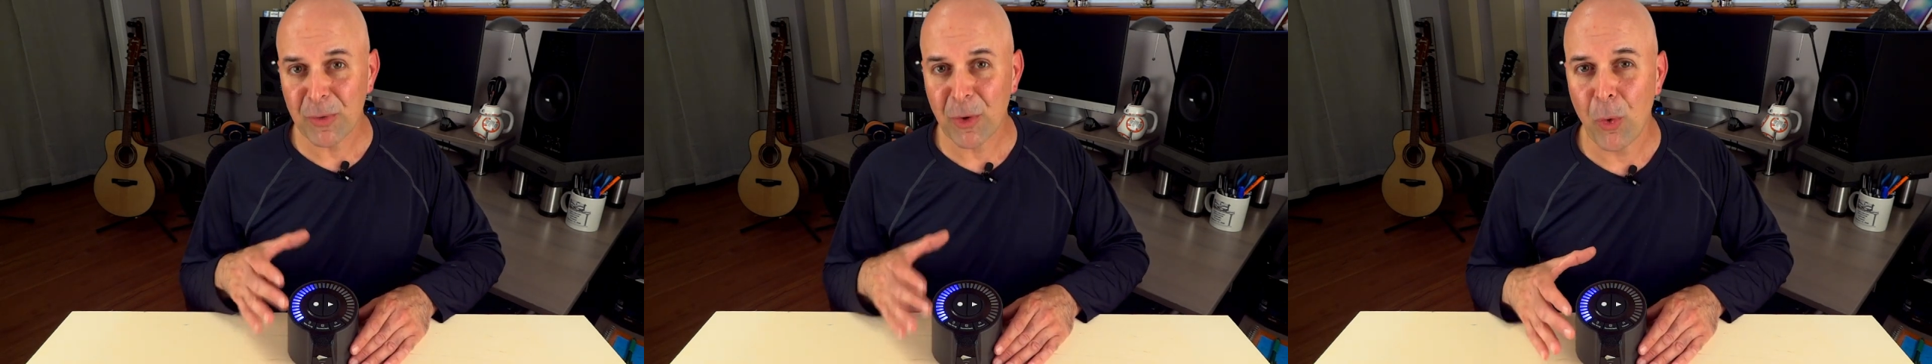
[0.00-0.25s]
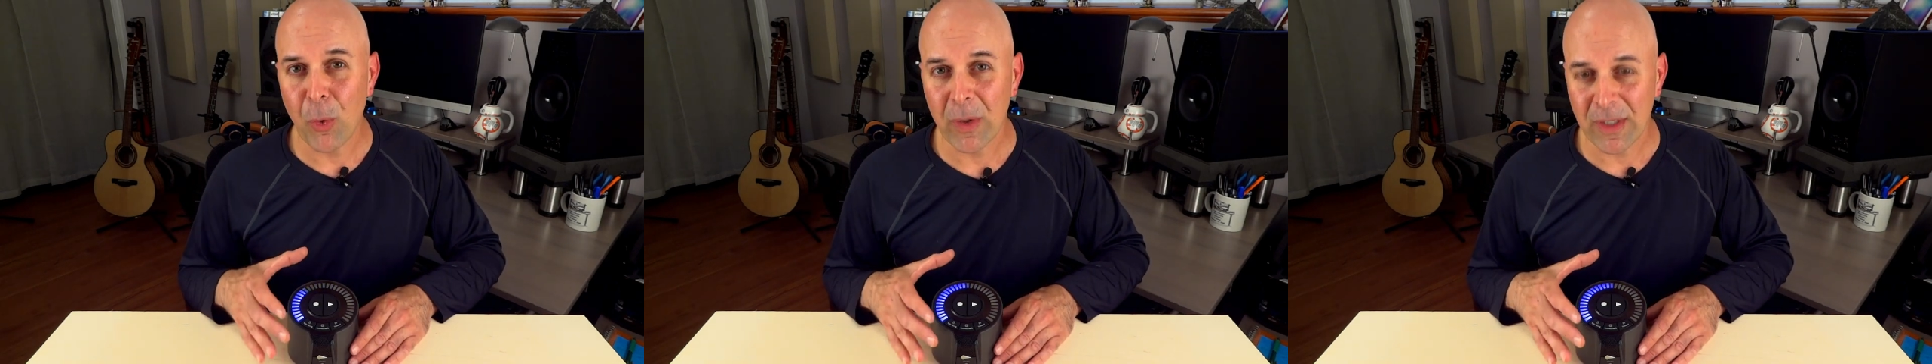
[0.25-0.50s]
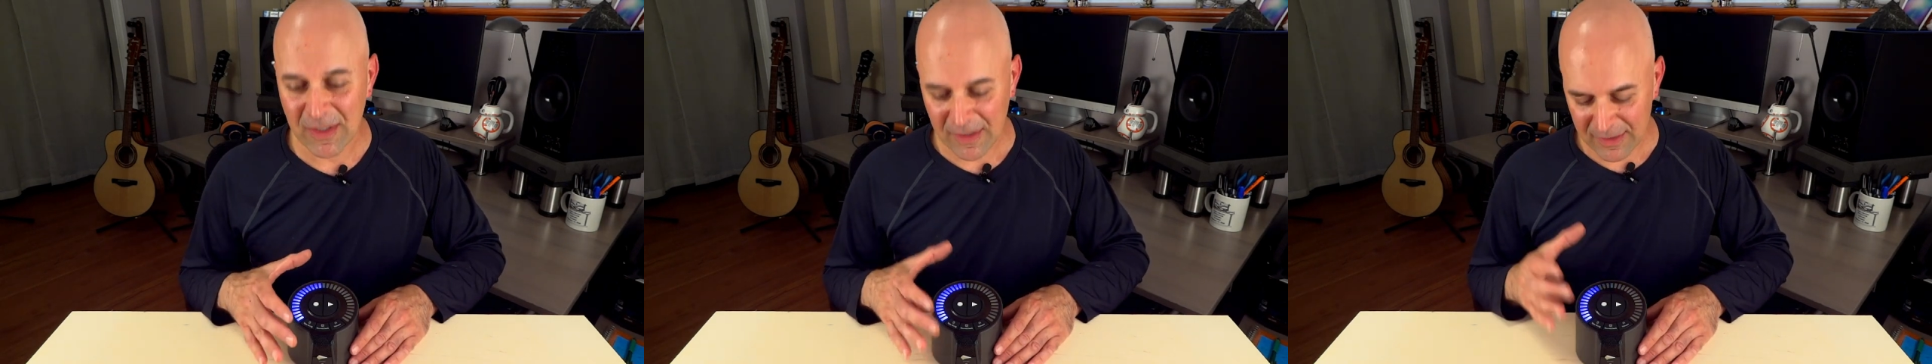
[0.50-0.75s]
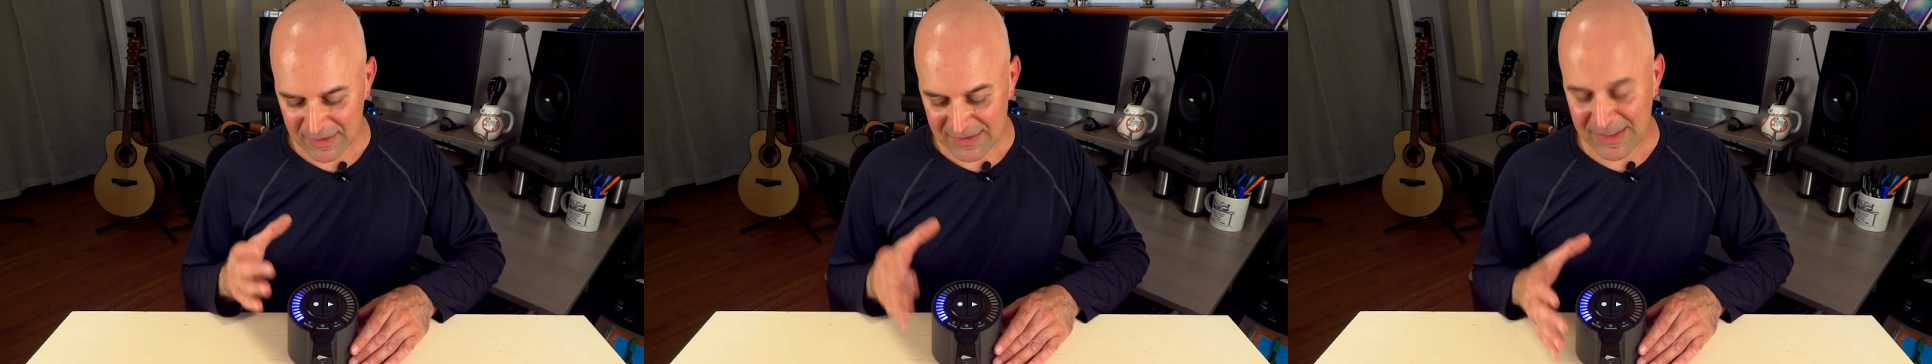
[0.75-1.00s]

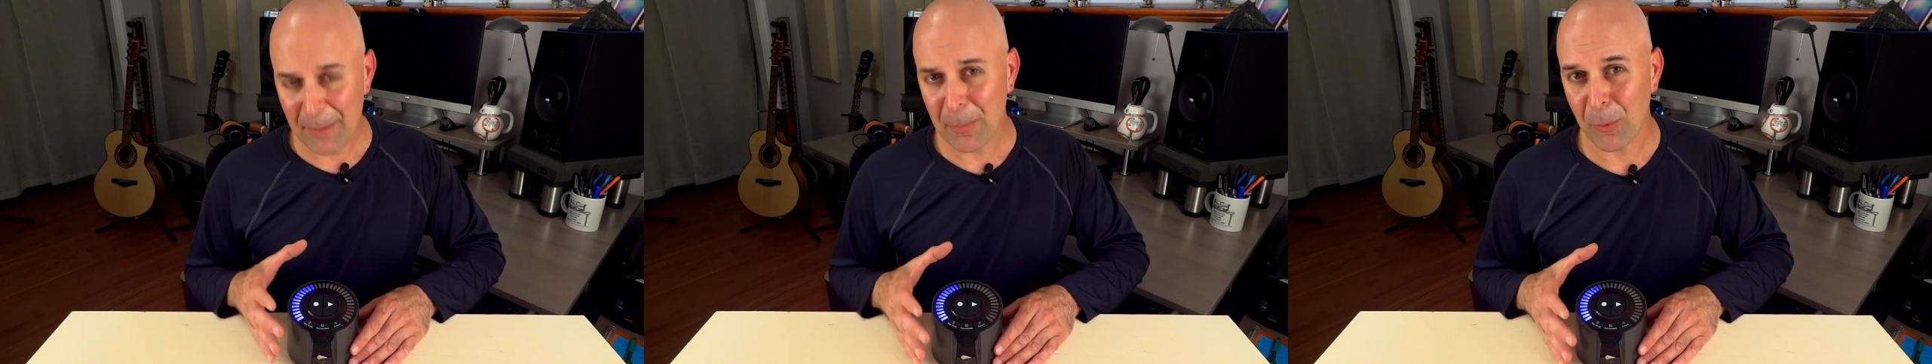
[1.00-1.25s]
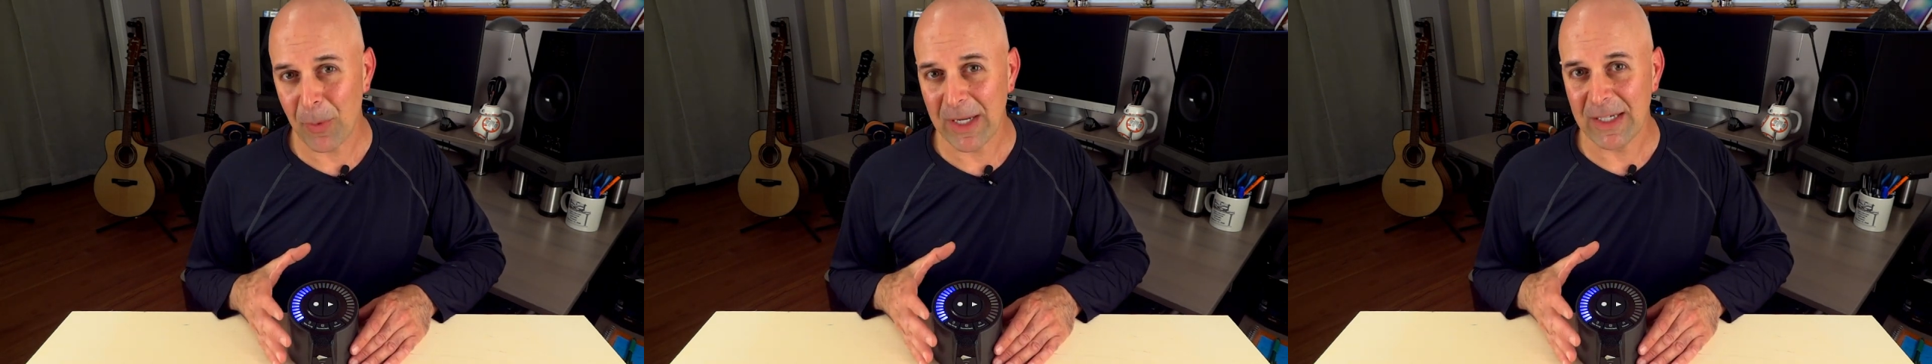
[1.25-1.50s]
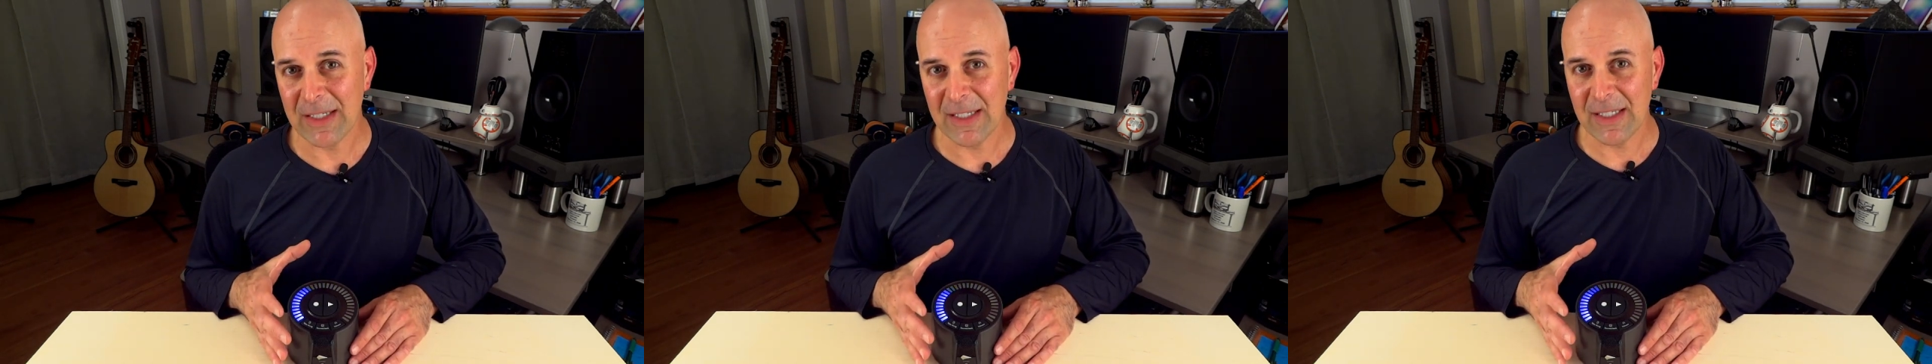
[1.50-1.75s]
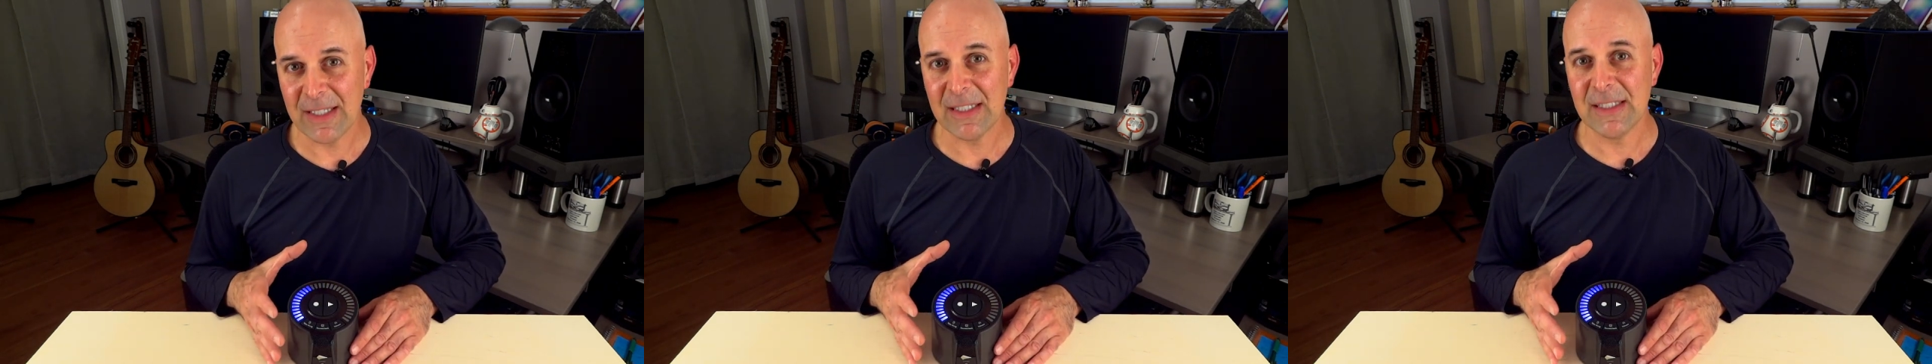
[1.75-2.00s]
recording sample rate
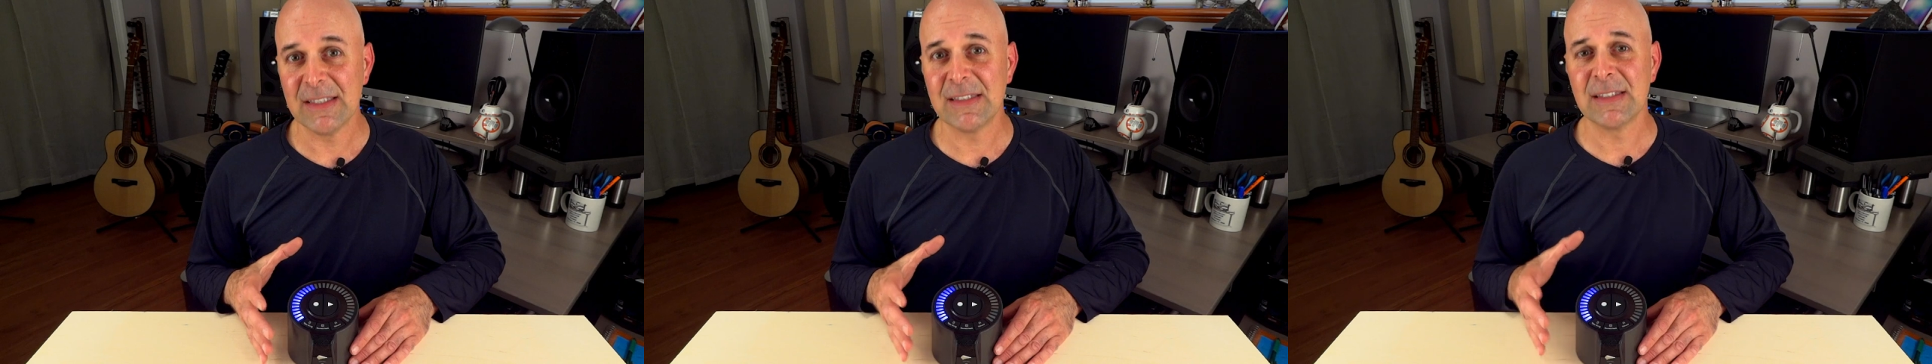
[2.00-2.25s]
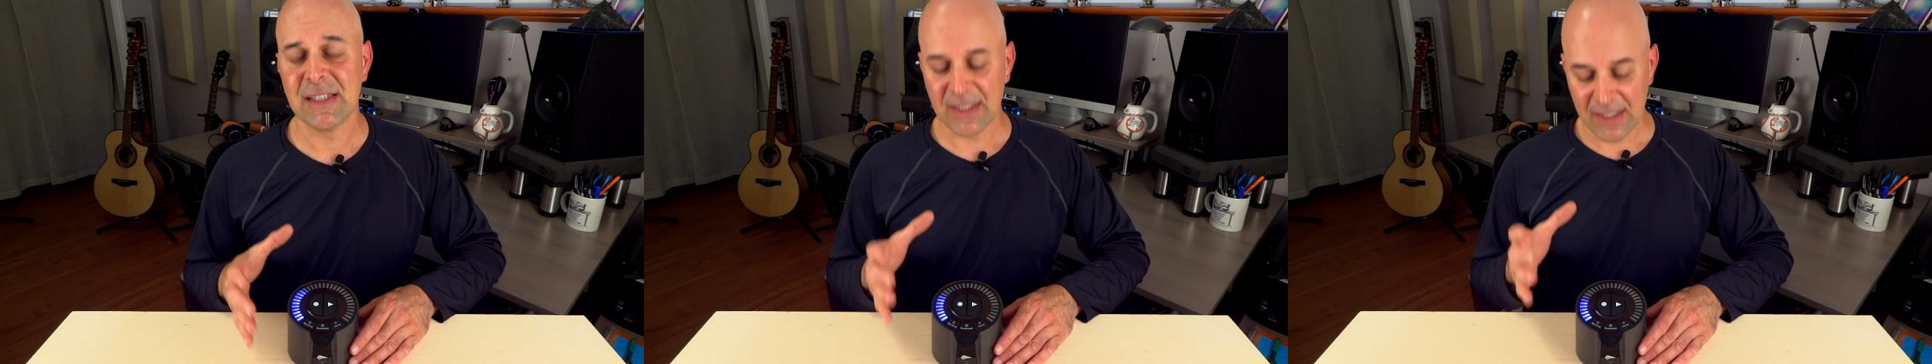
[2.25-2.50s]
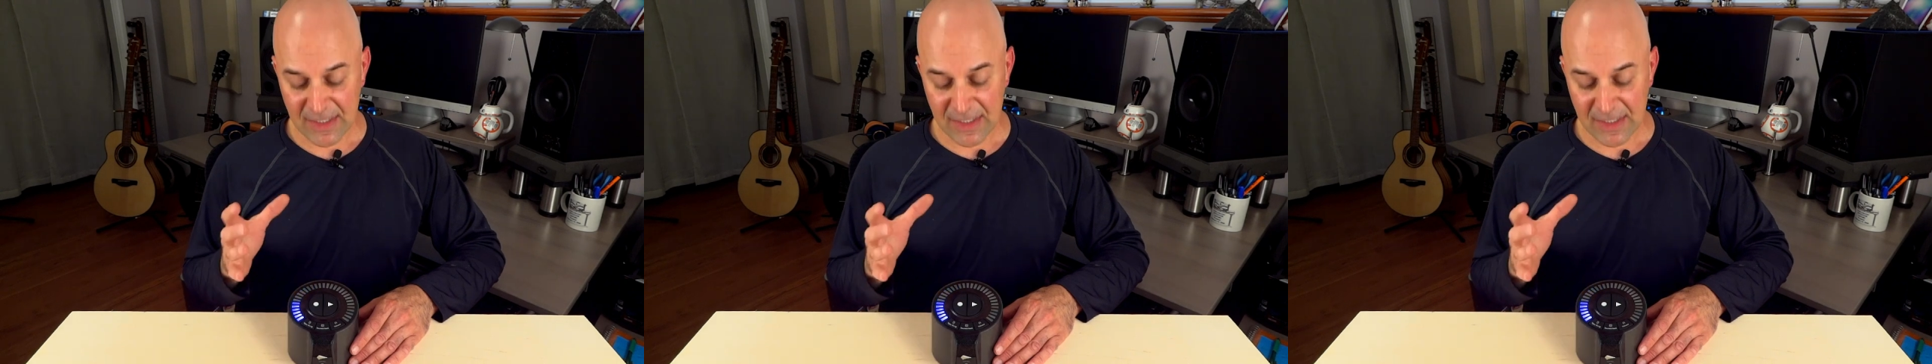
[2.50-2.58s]
is,